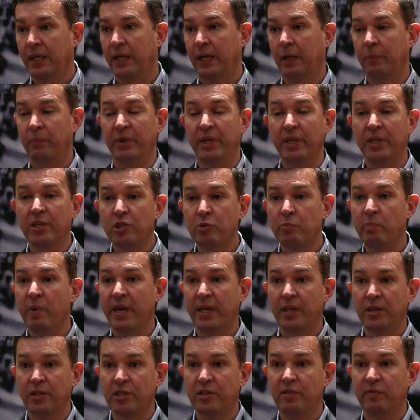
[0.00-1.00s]

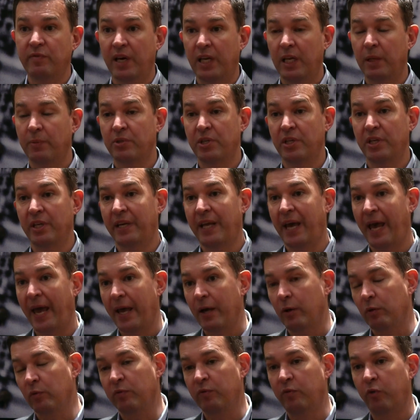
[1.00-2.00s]
Insmed has developed an
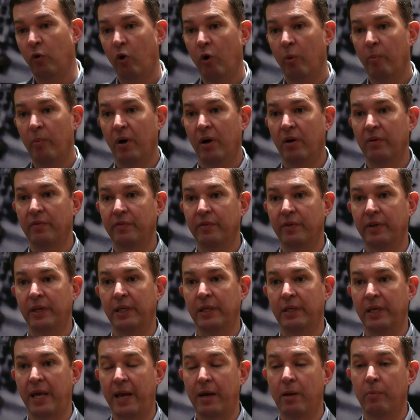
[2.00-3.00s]
inhaled form of
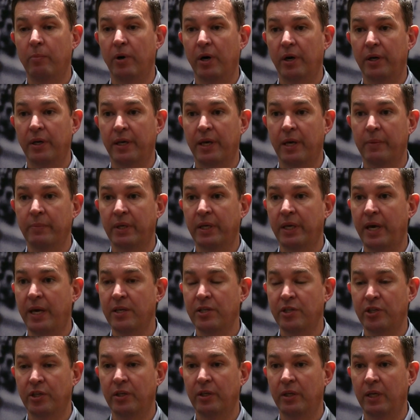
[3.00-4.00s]
an antibiotic,
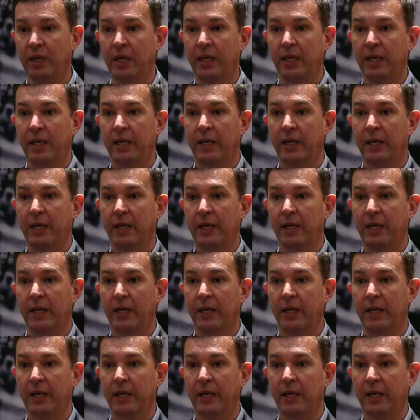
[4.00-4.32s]
amikacin.